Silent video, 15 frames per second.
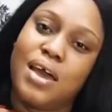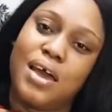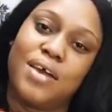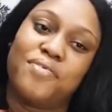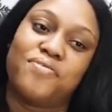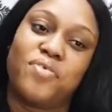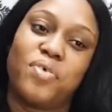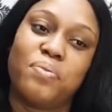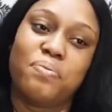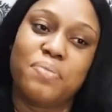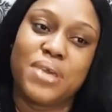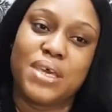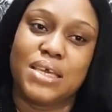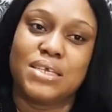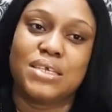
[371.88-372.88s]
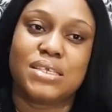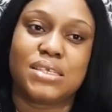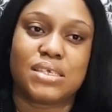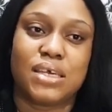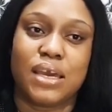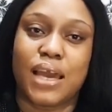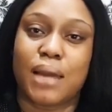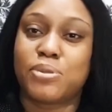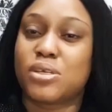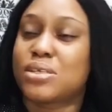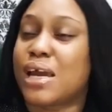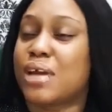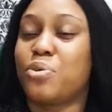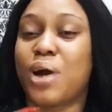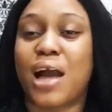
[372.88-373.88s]
For me, this year, I'm just
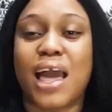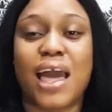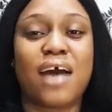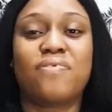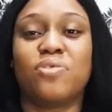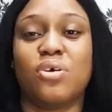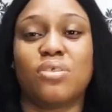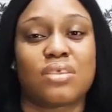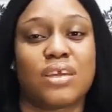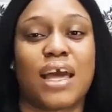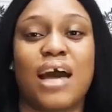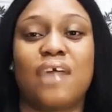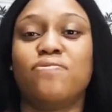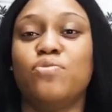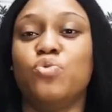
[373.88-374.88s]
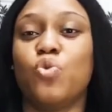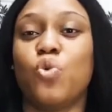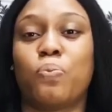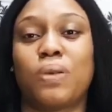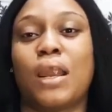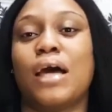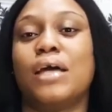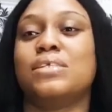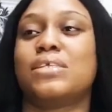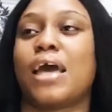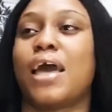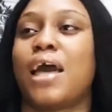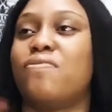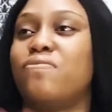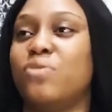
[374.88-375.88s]
I don't I have nothing. I have no plans. I
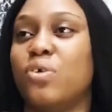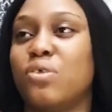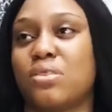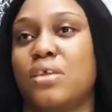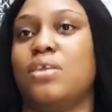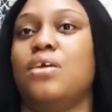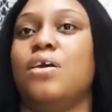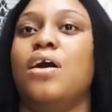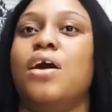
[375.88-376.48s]
have nothing.